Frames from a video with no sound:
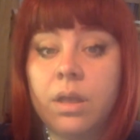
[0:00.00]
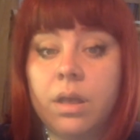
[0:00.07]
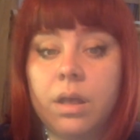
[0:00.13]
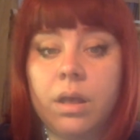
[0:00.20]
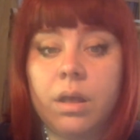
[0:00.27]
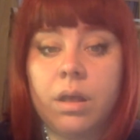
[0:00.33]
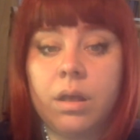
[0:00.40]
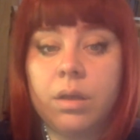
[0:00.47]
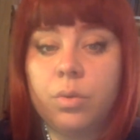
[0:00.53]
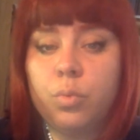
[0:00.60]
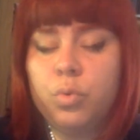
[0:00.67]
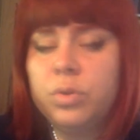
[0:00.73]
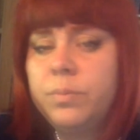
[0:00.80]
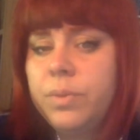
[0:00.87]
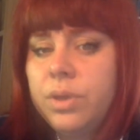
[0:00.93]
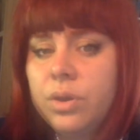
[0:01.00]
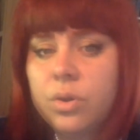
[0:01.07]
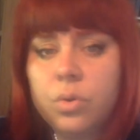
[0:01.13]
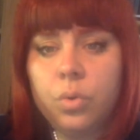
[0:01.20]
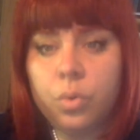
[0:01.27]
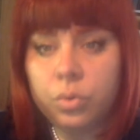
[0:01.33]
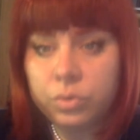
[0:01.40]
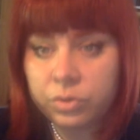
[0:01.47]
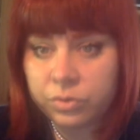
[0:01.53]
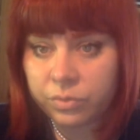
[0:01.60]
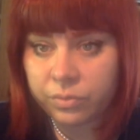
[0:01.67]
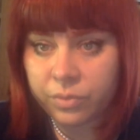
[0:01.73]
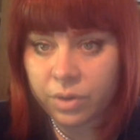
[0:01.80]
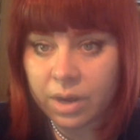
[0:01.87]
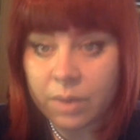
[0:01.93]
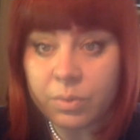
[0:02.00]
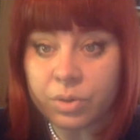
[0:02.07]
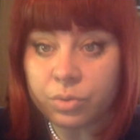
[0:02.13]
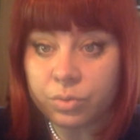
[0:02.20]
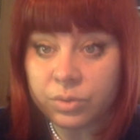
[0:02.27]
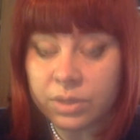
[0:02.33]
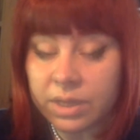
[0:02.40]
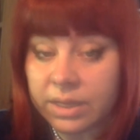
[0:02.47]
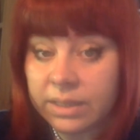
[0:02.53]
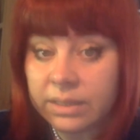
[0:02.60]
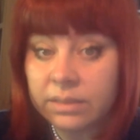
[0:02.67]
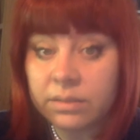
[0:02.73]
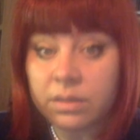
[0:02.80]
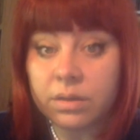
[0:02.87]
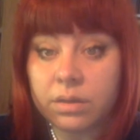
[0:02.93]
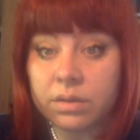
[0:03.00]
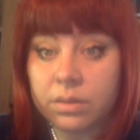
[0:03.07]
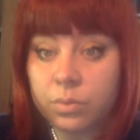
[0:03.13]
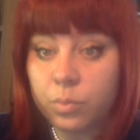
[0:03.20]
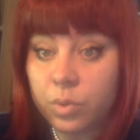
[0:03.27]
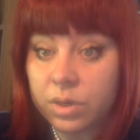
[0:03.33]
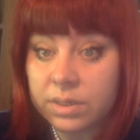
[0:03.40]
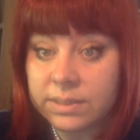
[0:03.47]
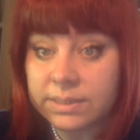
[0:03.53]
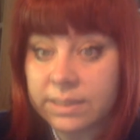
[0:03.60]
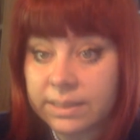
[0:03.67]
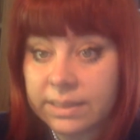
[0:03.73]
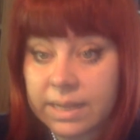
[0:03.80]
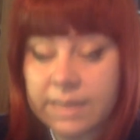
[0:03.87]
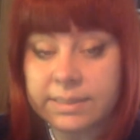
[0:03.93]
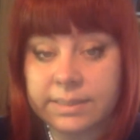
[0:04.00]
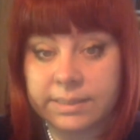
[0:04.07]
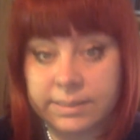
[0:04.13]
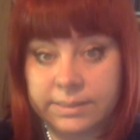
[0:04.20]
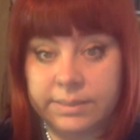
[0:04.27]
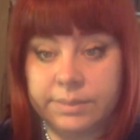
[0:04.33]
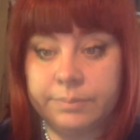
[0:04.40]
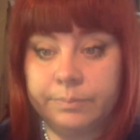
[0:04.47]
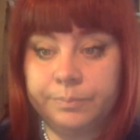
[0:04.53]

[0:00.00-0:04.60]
uh, would be good for our routine uh, works and tasks.